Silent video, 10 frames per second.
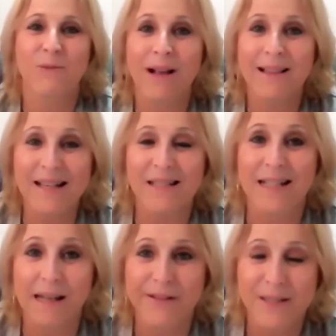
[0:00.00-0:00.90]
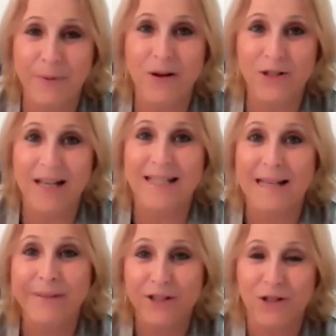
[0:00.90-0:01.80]
as well as to give exposure,
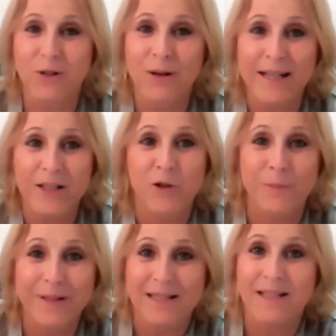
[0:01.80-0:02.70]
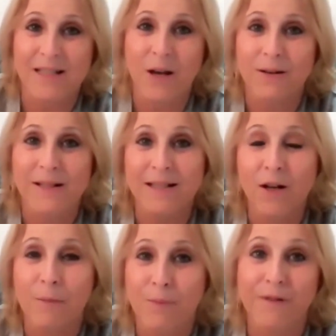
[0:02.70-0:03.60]
as I mentioned earlier, to business owners
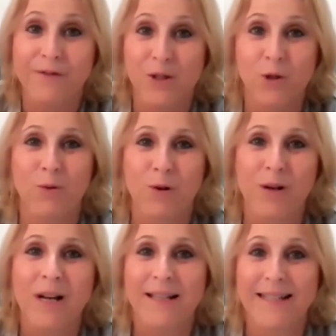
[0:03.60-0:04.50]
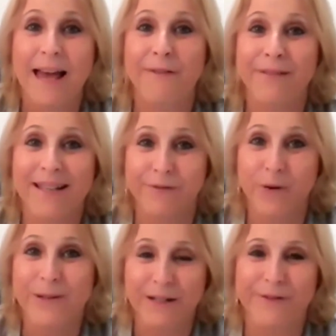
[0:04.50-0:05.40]
and nonprofits who are having a
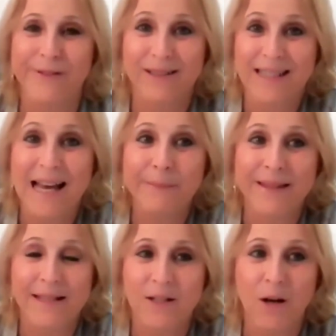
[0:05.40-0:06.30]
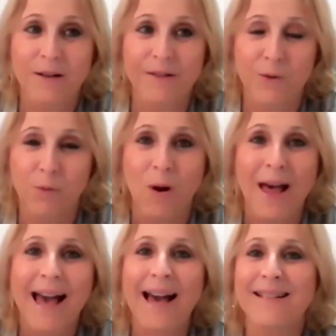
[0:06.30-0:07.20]
very difficult time at the start of the war.
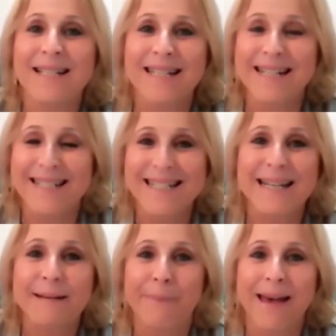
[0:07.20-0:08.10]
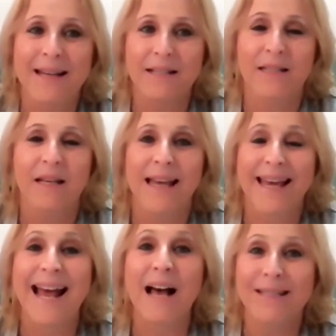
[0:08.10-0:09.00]
How does it impact,
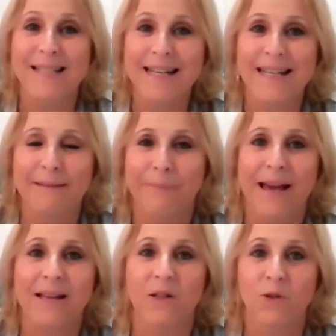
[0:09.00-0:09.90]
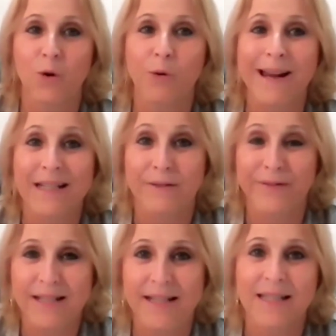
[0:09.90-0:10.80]
and how did it impact on your
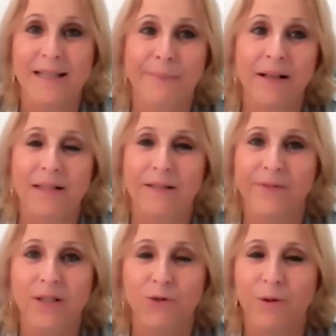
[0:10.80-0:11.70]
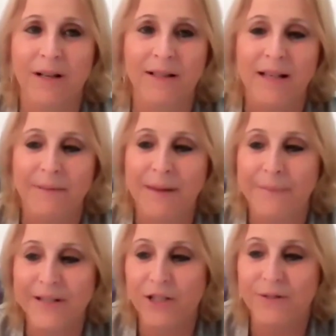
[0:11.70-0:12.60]
activities in the Pulse of Israel?
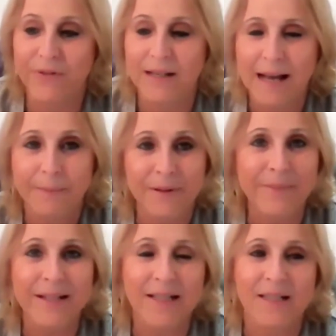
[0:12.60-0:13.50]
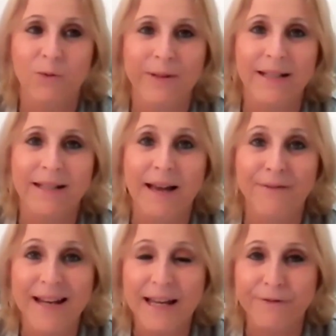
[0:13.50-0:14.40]
Maybe just for the couple of minutes that we
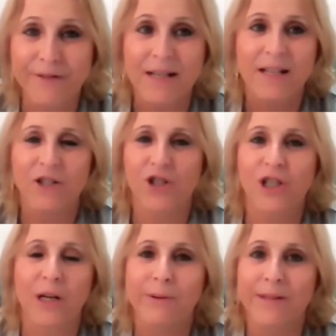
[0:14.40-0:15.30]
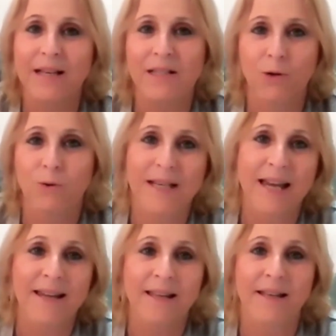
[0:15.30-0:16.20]
have left, just share with us your
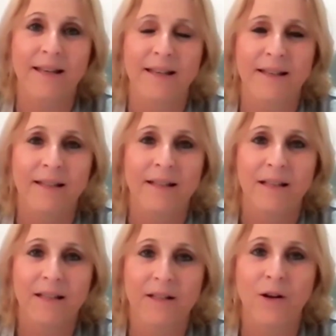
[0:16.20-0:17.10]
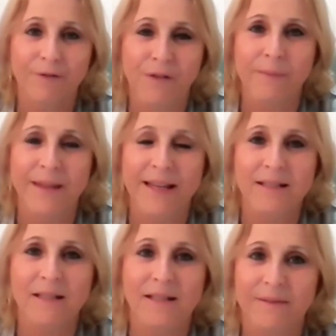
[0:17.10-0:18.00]
take, from
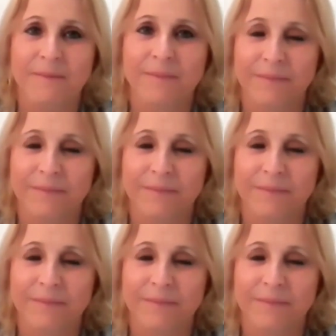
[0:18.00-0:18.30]
that.